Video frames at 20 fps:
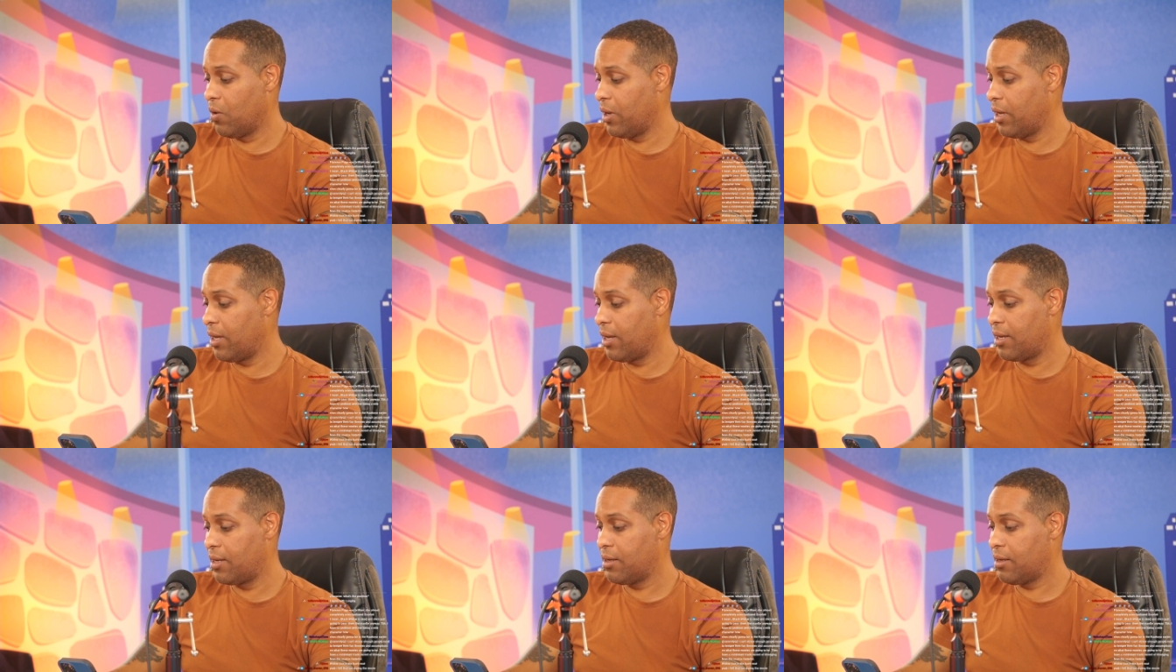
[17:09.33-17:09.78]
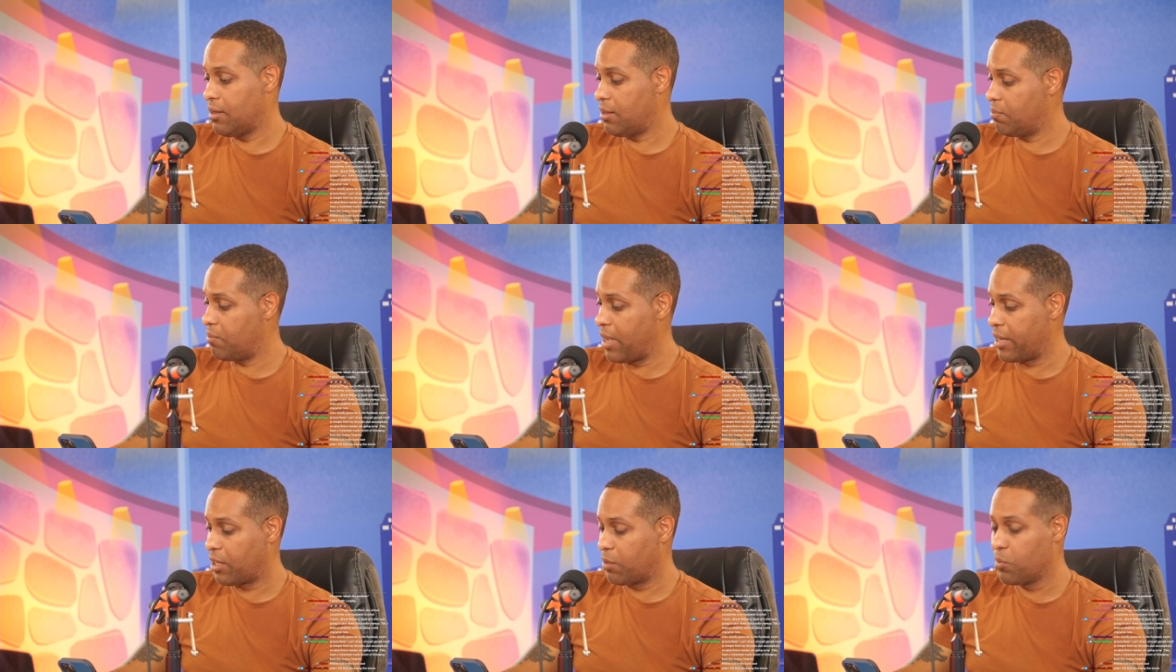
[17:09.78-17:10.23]
Go ahead,
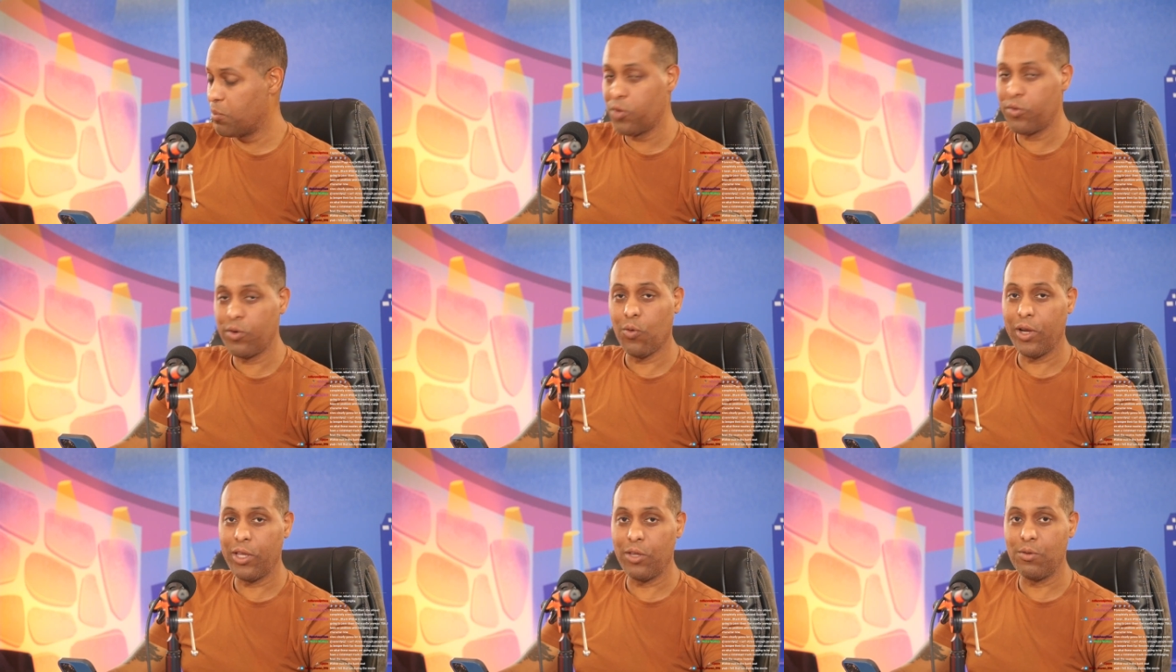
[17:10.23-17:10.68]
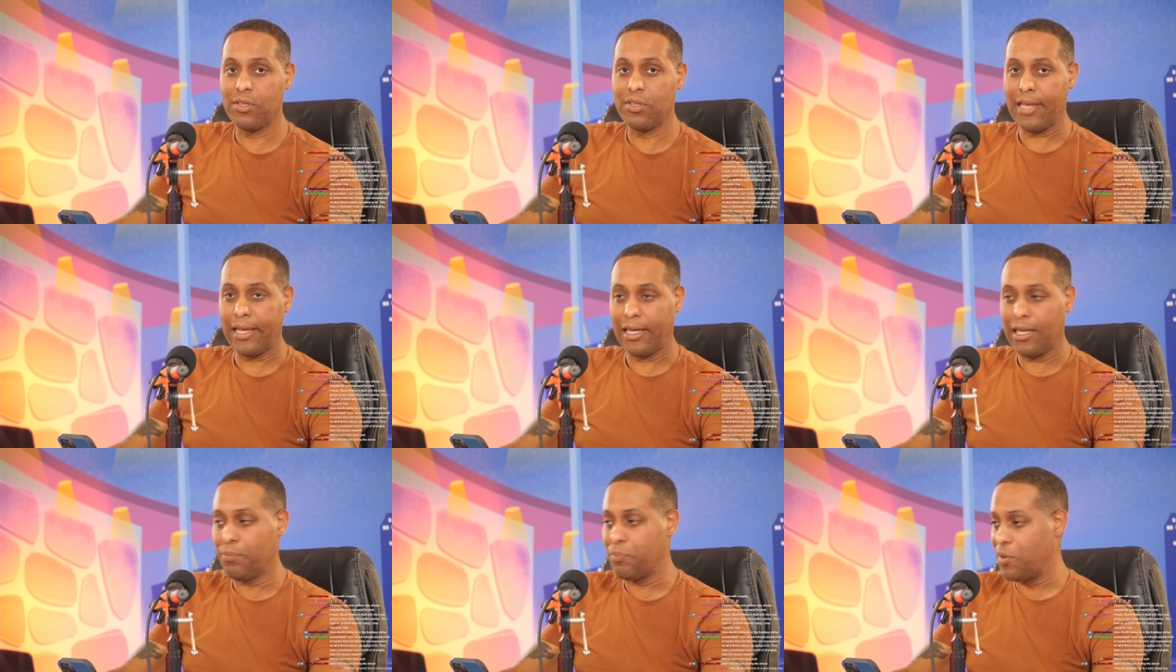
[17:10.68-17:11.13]
make your movie where you
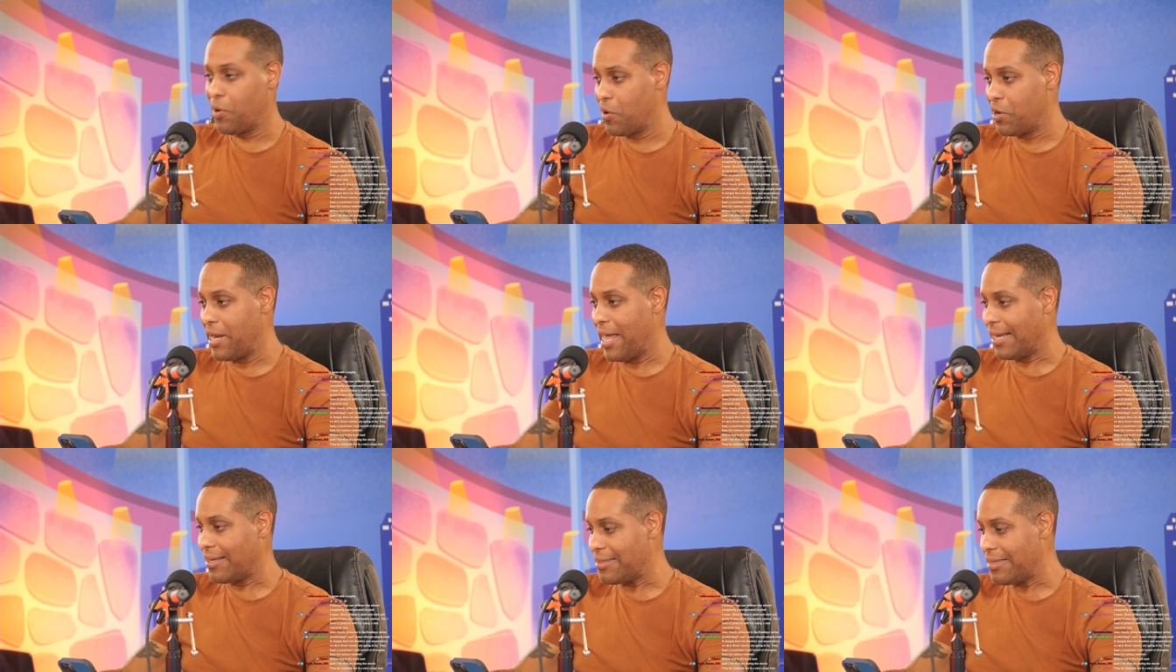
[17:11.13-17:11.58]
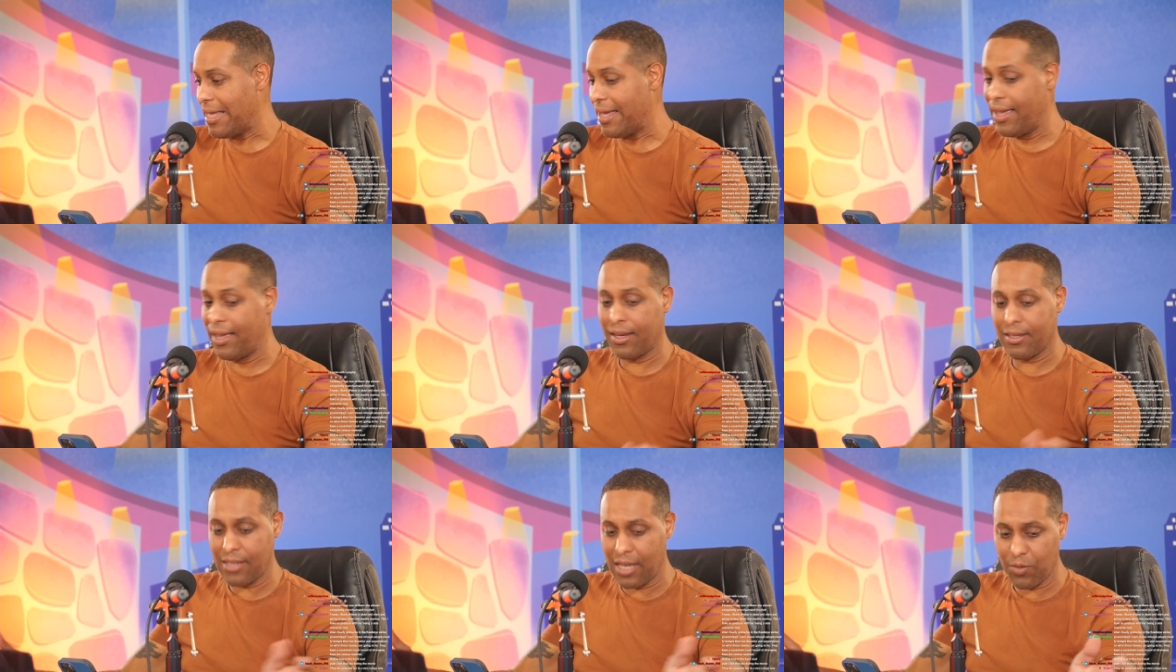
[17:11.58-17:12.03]
set up your next
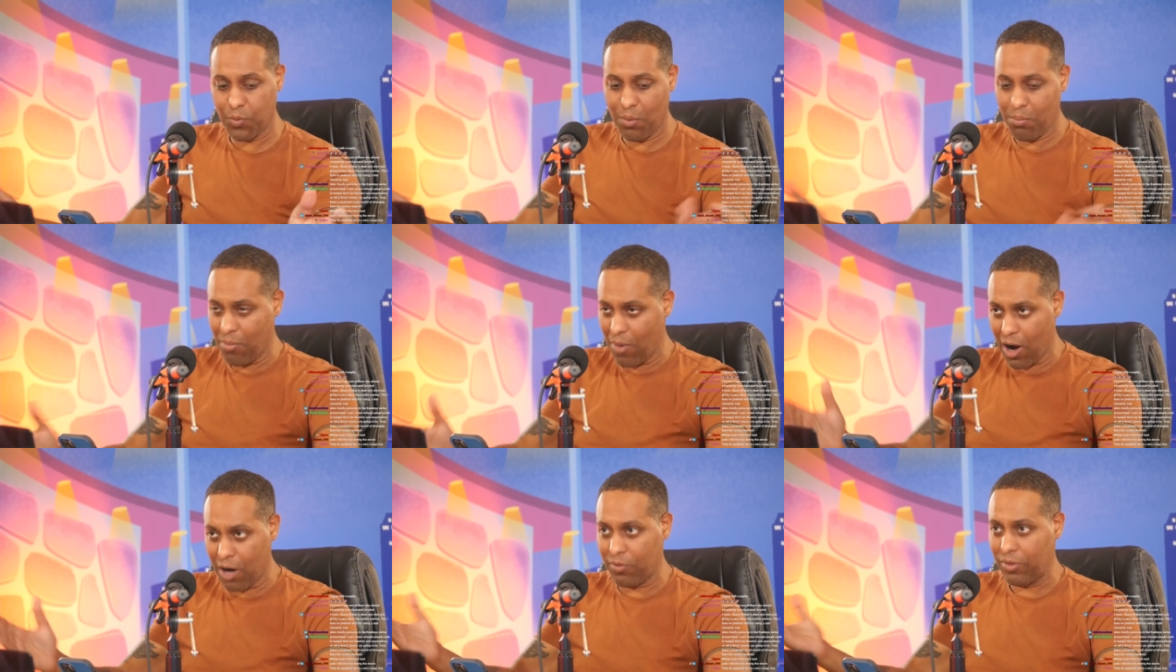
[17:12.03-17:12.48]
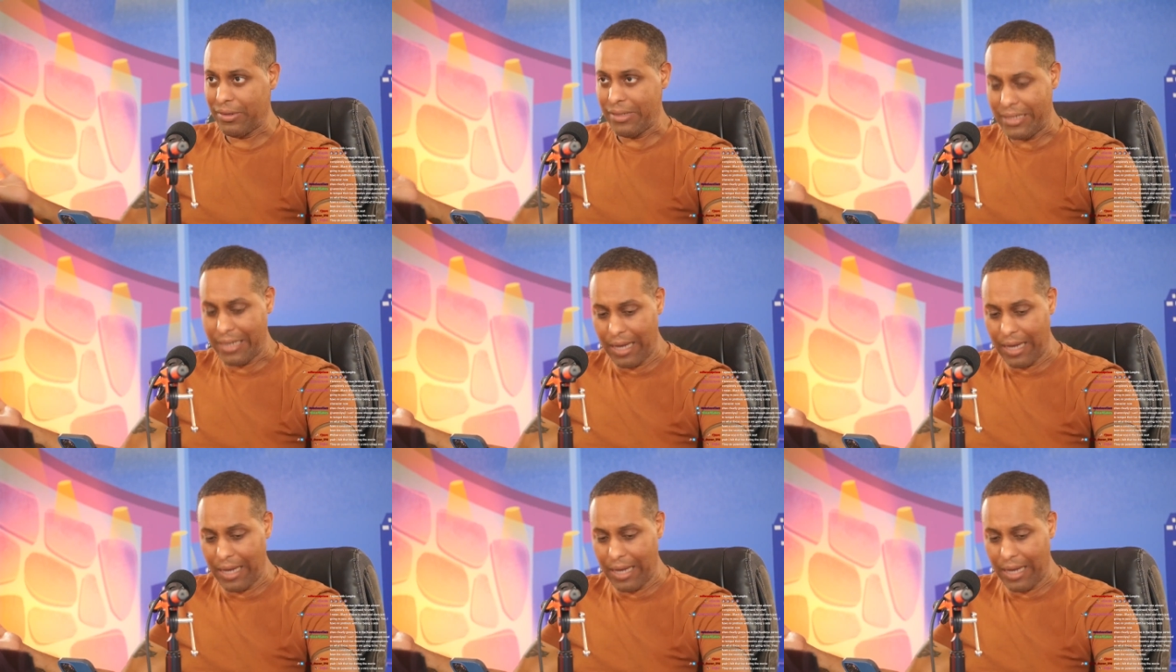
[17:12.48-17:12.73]
thing, because that's what Marvel